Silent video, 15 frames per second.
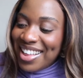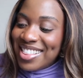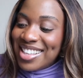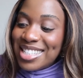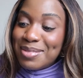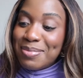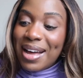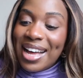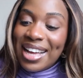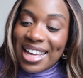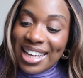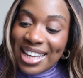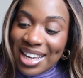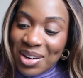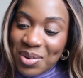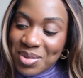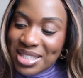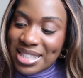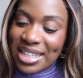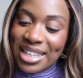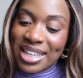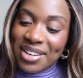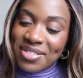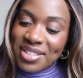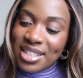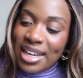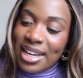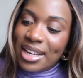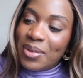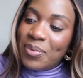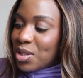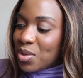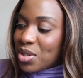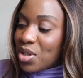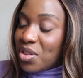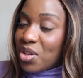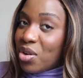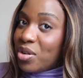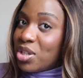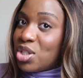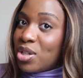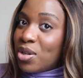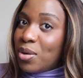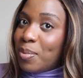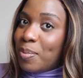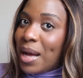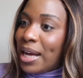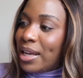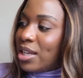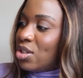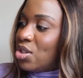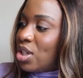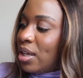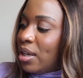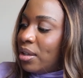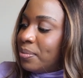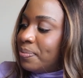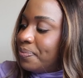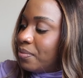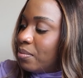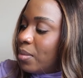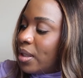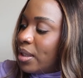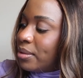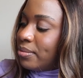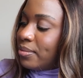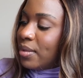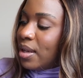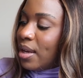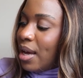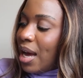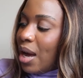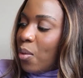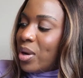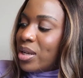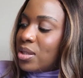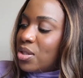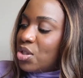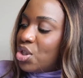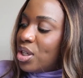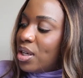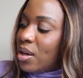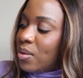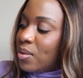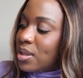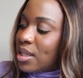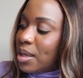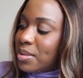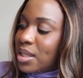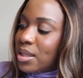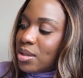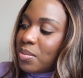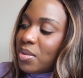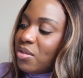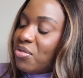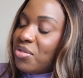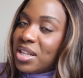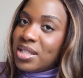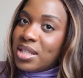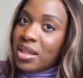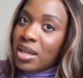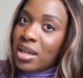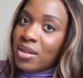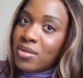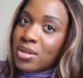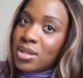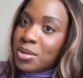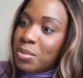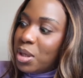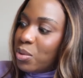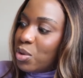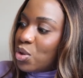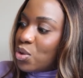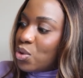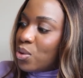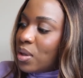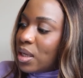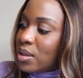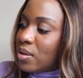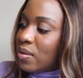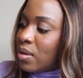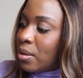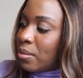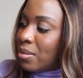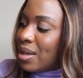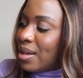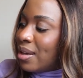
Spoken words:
This bag again was a gift. Like, this was not the original packaging, but I went to Chanel one time to get something fixed and they gave this to me, which was so nice of them.